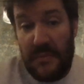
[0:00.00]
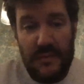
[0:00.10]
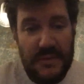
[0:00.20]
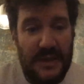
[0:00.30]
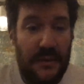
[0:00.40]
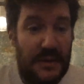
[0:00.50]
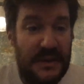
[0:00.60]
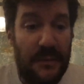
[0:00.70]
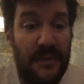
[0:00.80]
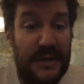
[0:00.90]
So
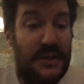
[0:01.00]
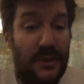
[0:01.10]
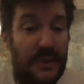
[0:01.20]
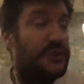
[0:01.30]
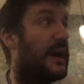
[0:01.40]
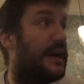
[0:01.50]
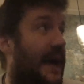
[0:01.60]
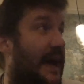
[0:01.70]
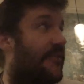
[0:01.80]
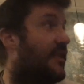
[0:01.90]
some of it too is trying to
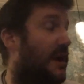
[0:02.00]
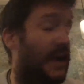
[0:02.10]
have fun.